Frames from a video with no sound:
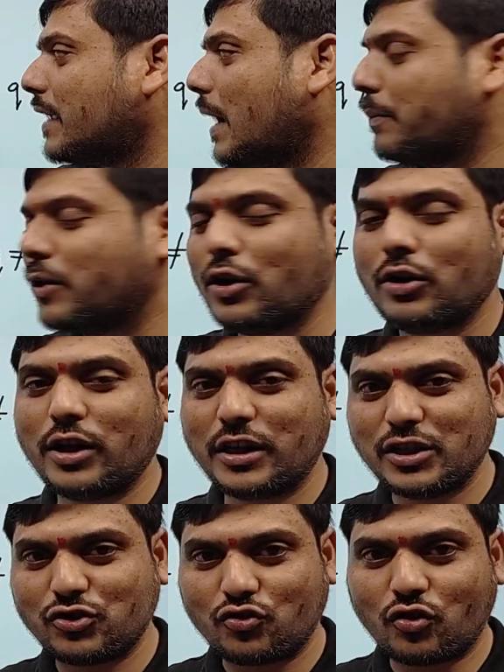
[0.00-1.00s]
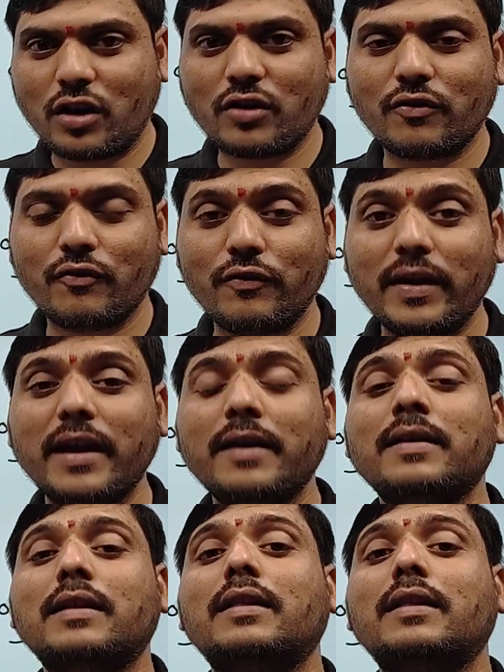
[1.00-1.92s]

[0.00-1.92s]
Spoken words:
capital R. That is wrong way.